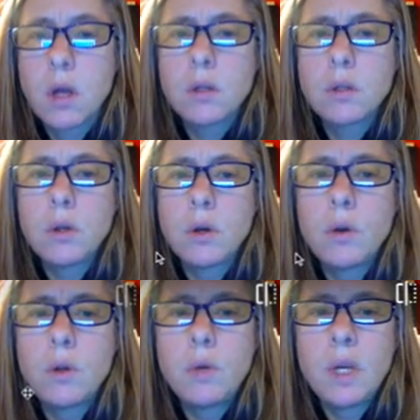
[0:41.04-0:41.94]
So
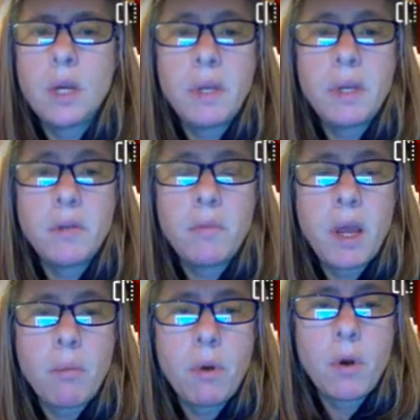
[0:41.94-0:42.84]
you need a piece of
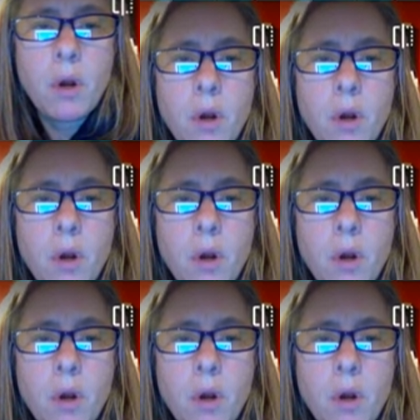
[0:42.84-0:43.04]
paper or your